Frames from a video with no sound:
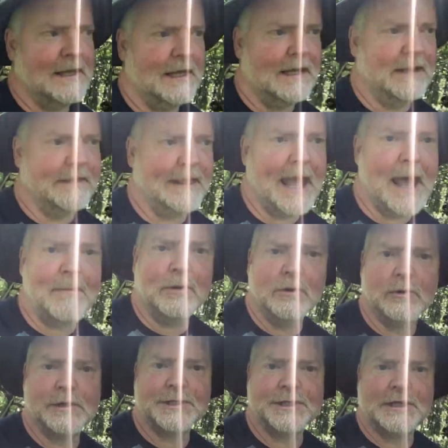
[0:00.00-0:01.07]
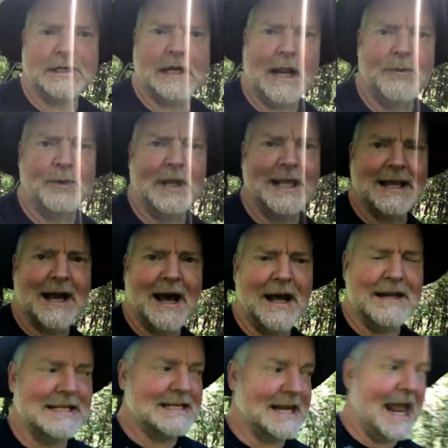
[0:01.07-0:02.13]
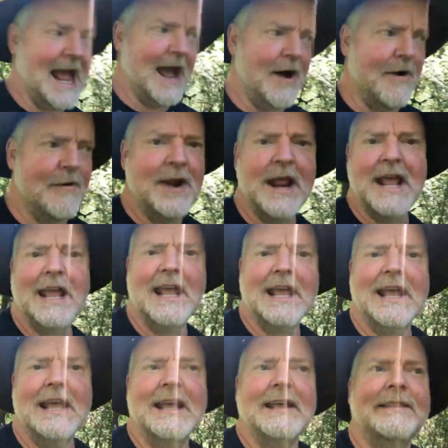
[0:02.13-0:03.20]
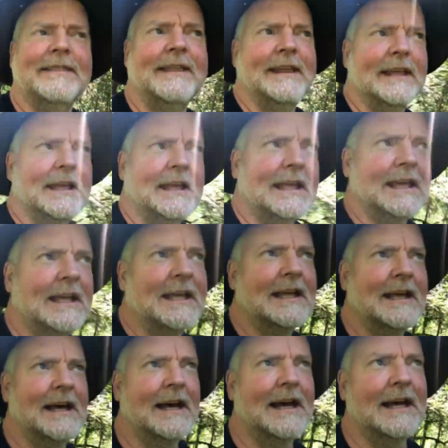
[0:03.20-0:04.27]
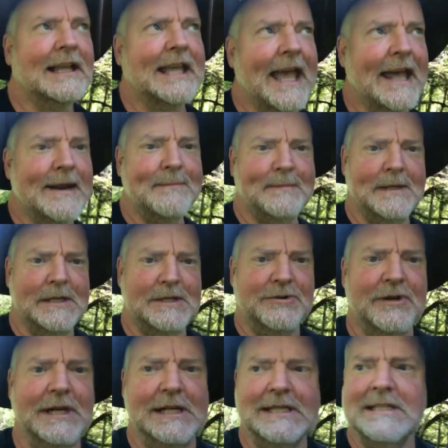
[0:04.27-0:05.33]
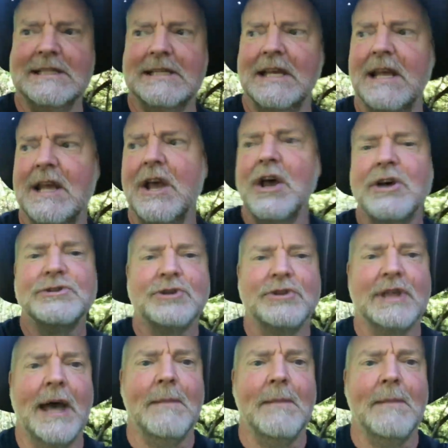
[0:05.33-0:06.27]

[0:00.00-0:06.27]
apple orchard, and we cut down the canopy trees so that more